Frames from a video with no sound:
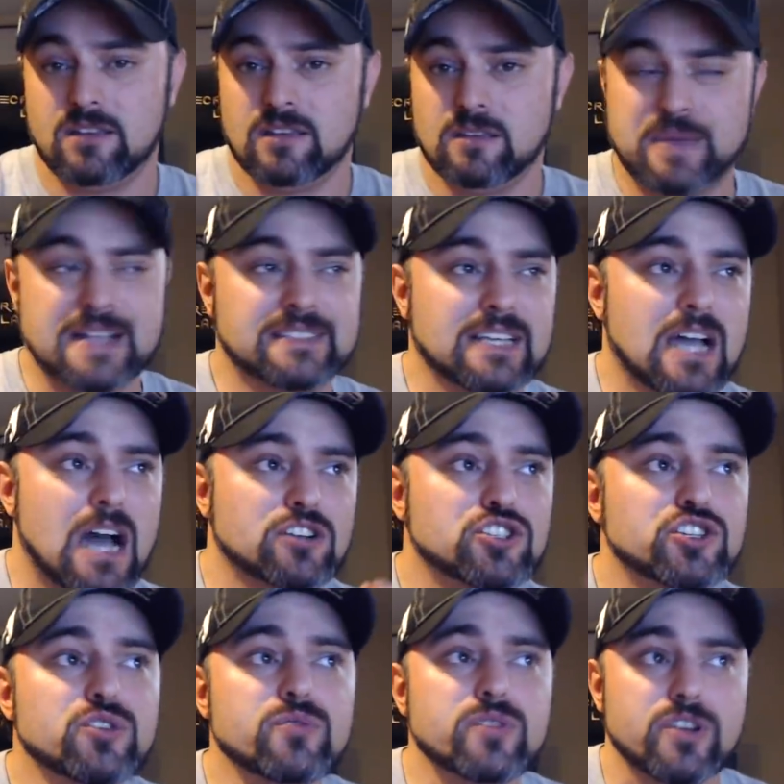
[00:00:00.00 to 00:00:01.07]
Pentagón
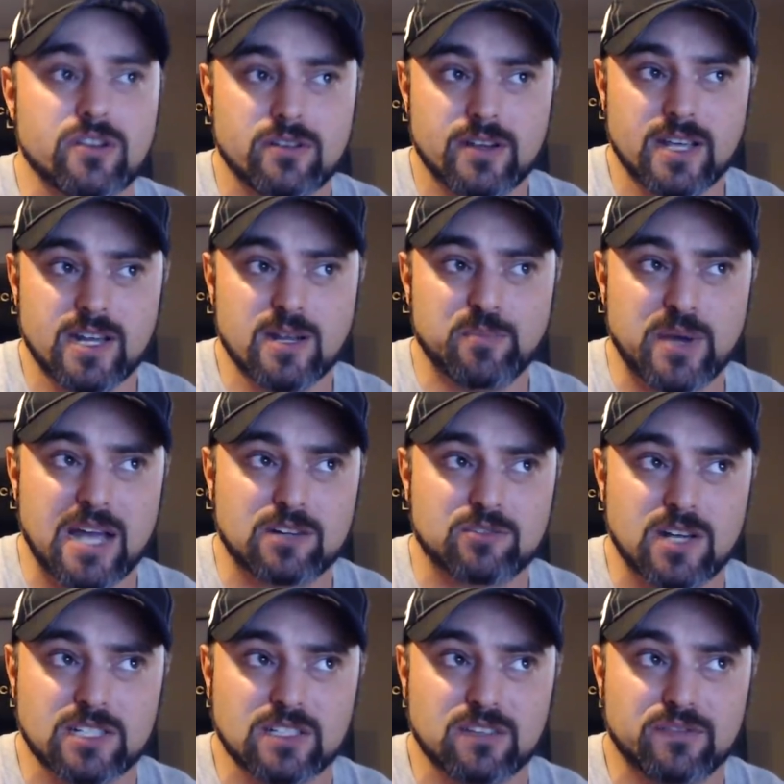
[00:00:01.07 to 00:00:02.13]
Jr. in Impact
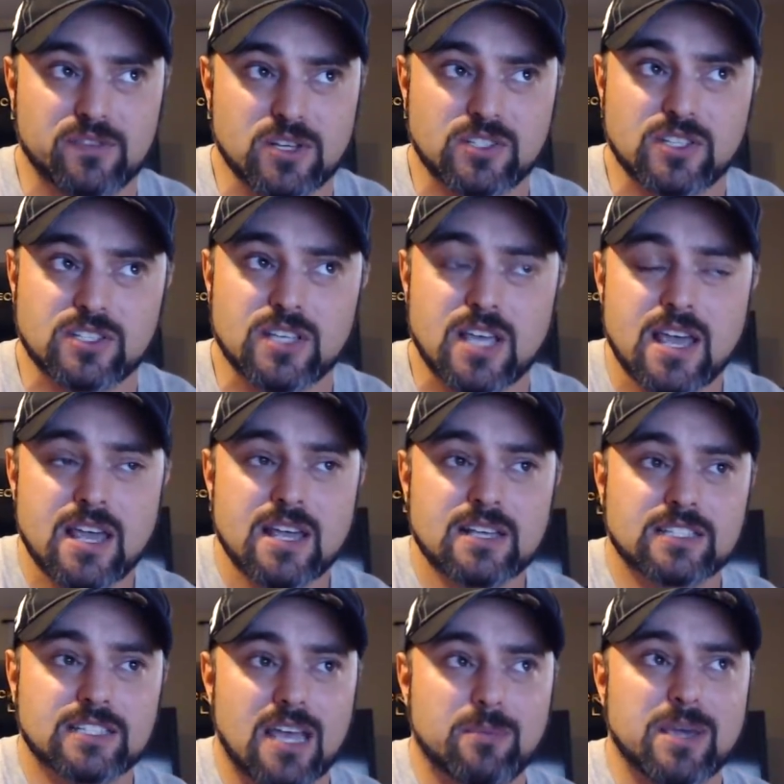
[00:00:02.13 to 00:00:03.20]
Wrestling versus
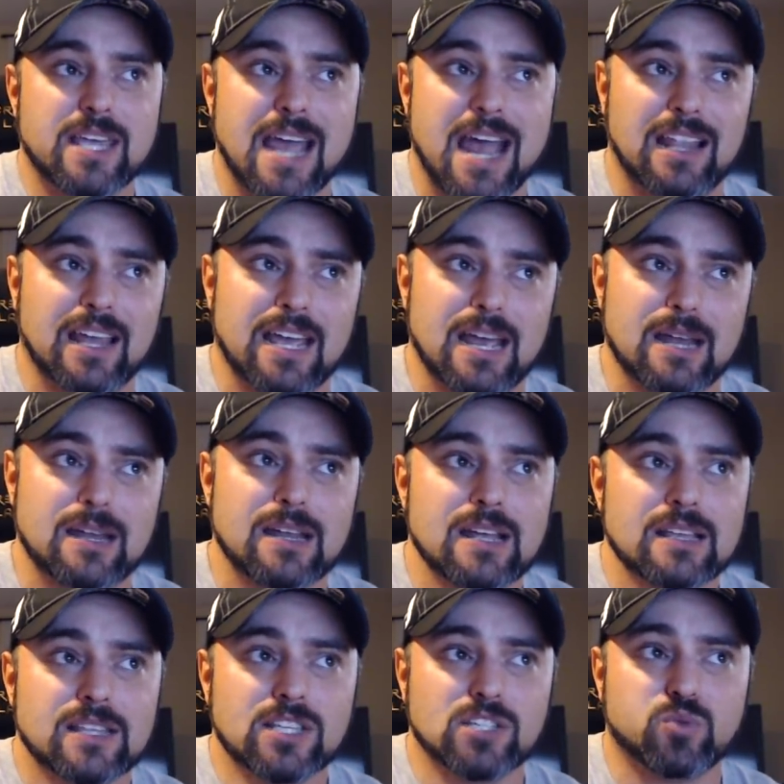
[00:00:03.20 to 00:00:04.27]
Sami Callihan.
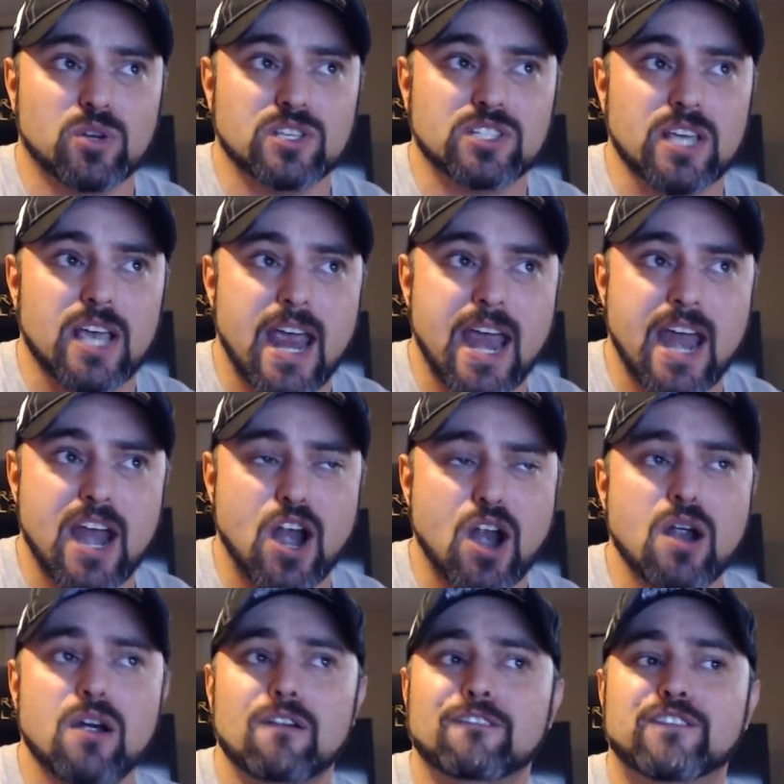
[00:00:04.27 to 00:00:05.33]
This was hair
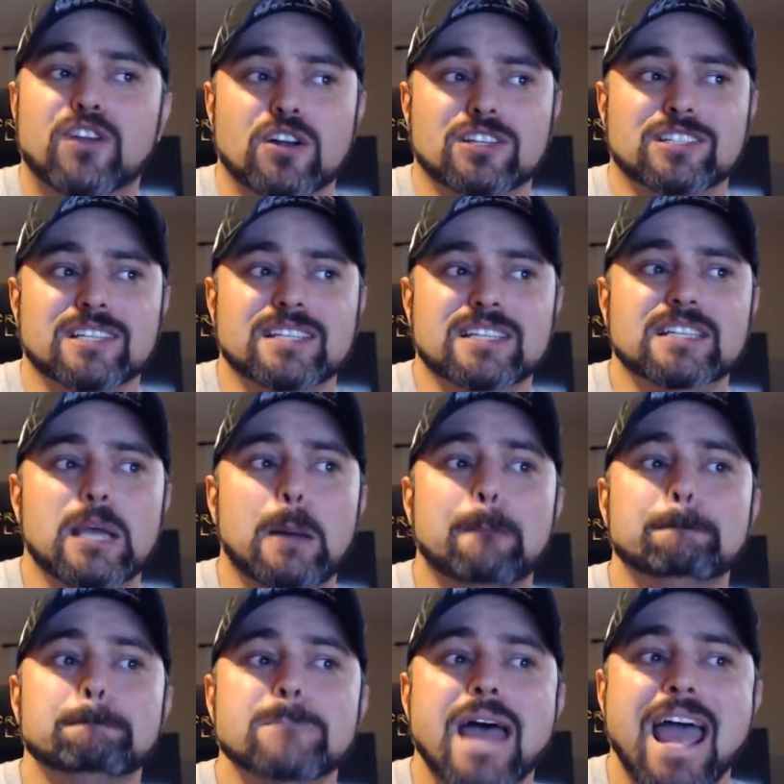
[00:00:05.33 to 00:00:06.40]
versus
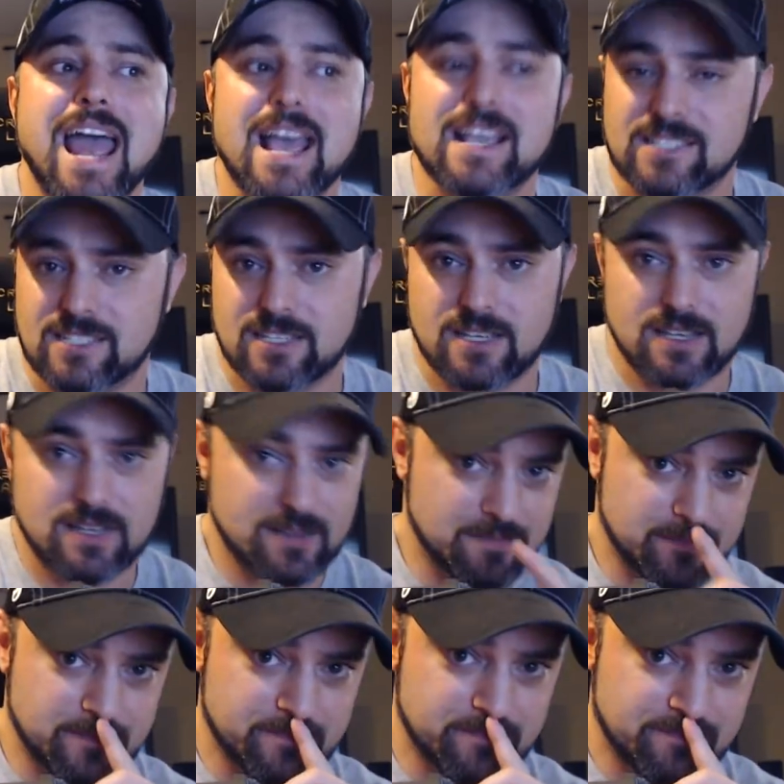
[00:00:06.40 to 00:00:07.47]
mask.
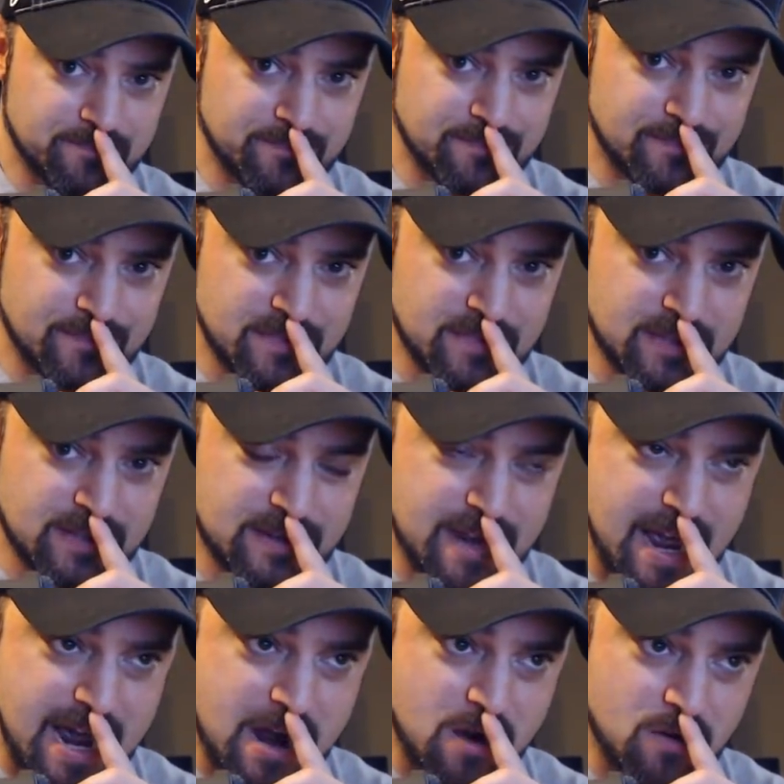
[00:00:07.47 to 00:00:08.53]

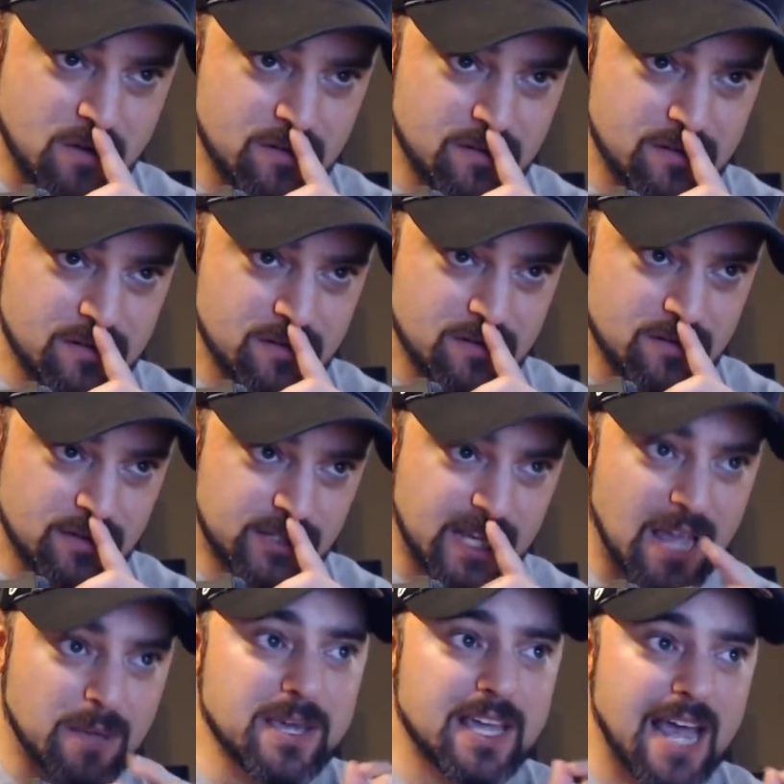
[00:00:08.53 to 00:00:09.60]
Now,
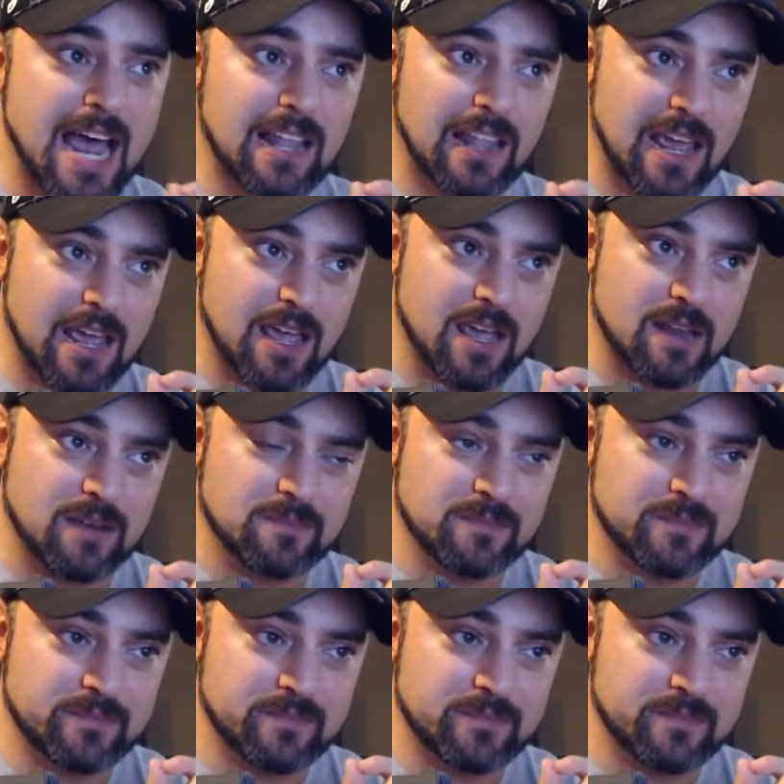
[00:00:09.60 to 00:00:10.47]
Sami Callihan,